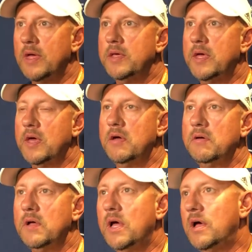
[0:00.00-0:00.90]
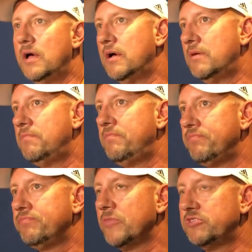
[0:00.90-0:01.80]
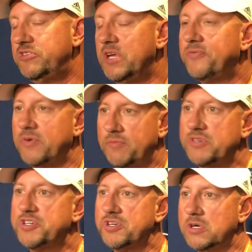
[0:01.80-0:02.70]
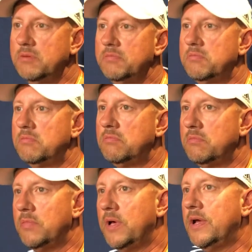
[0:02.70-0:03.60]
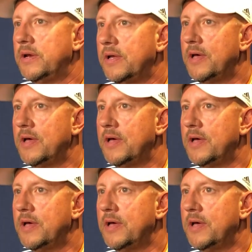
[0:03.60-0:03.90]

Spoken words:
Yeah, it's different for sure. And